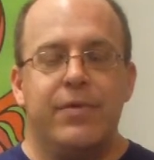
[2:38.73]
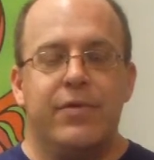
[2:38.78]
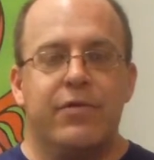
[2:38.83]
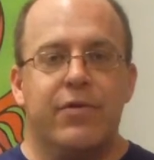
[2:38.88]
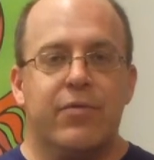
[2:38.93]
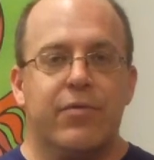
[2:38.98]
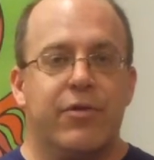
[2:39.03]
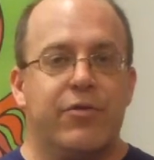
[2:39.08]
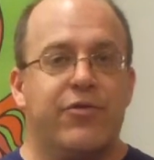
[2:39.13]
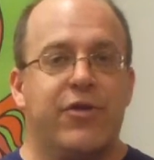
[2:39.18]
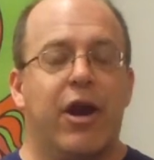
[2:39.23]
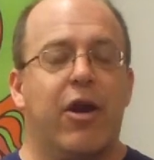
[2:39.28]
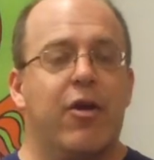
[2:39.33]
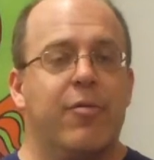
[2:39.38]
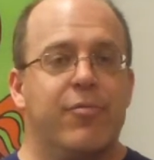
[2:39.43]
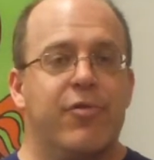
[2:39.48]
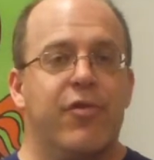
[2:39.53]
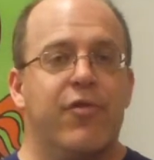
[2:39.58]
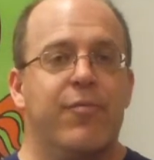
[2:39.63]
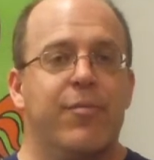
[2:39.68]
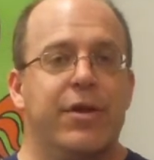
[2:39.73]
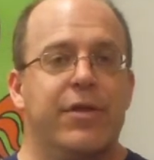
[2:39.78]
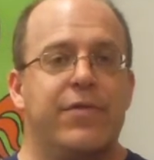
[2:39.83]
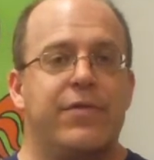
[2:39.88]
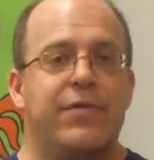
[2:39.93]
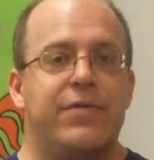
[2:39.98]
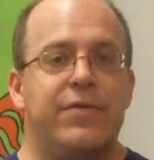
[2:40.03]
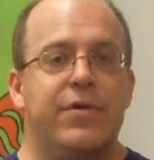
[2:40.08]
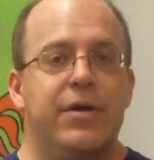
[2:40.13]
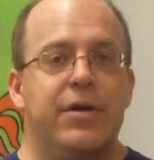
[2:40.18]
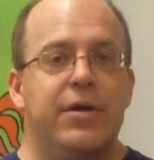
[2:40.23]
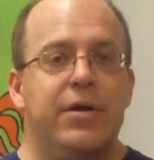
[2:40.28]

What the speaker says: So the share improvements.